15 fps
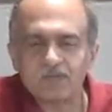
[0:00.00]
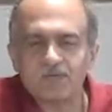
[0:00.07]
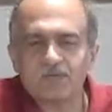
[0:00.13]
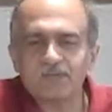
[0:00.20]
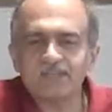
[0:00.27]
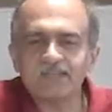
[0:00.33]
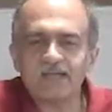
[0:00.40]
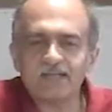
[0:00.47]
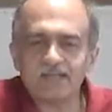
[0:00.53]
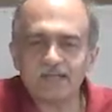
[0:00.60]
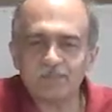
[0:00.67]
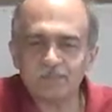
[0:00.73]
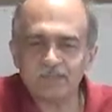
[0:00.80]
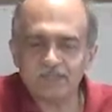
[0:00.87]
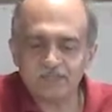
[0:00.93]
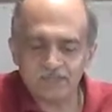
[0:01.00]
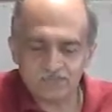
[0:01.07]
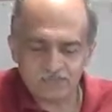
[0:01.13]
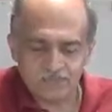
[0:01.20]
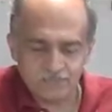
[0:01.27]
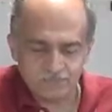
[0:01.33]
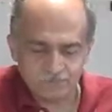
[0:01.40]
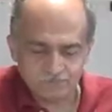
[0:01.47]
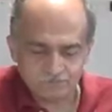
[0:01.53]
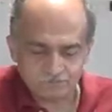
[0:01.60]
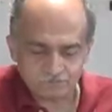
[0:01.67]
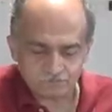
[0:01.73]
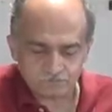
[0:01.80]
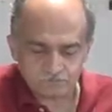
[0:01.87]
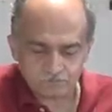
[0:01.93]
On that application,
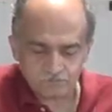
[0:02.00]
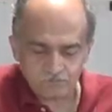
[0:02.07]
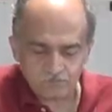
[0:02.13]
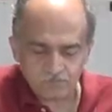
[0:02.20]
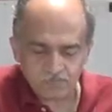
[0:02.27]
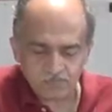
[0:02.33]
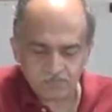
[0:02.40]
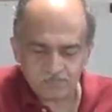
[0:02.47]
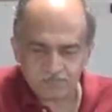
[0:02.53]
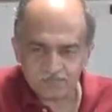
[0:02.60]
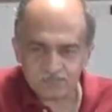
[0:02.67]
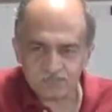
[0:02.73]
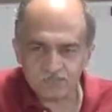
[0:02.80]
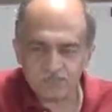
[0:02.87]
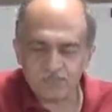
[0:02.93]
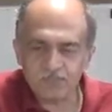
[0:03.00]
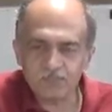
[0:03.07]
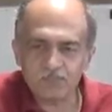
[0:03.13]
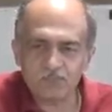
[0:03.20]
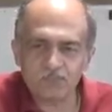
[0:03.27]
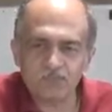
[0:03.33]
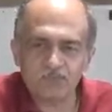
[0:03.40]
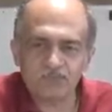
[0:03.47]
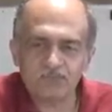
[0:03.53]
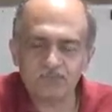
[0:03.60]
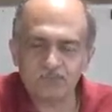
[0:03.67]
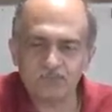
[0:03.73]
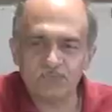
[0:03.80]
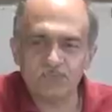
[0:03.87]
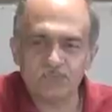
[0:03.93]
the Supreme Court
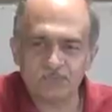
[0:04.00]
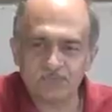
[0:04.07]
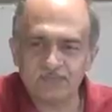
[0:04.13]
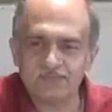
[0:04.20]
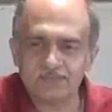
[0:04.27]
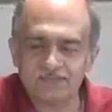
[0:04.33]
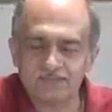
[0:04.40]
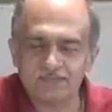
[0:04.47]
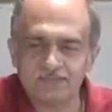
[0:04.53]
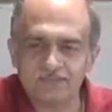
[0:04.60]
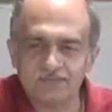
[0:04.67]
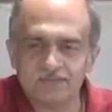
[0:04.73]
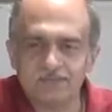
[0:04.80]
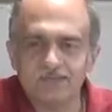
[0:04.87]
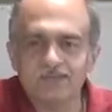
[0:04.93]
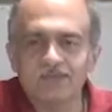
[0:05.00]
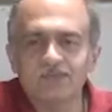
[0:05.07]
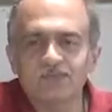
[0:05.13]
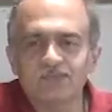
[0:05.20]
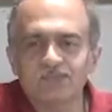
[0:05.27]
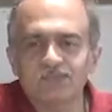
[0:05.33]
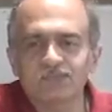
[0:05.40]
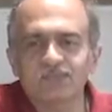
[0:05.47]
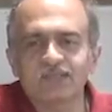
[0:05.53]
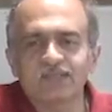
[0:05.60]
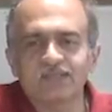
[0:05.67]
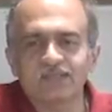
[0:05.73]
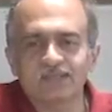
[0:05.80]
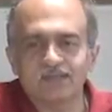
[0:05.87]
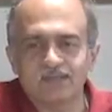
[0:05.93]
issued notice to
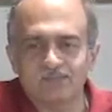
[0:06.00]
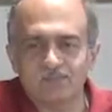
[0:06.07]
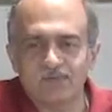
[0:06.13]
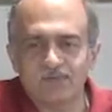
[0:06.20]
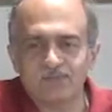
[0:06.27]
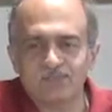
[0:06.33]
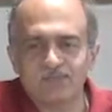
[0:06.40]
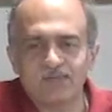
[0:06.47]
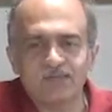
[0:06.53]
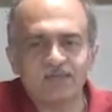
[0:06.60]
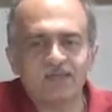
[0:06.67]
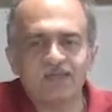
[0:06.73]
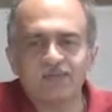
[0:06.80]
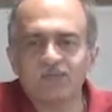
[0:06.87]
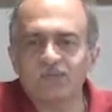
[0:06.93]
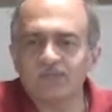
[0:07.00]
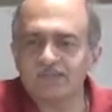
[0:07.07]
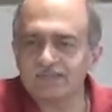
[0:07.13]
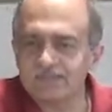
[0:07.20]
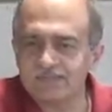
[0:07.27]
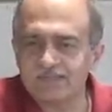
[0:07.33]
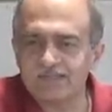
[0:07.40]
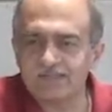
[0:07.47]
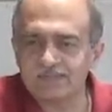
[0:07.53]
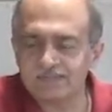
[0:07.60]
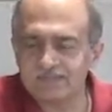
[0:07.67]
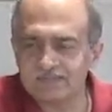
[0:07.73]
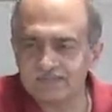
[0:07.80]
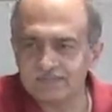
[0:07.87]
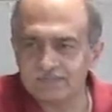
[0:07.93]
the Government of India and all the
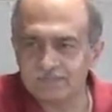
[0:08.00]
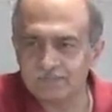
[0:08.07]
states.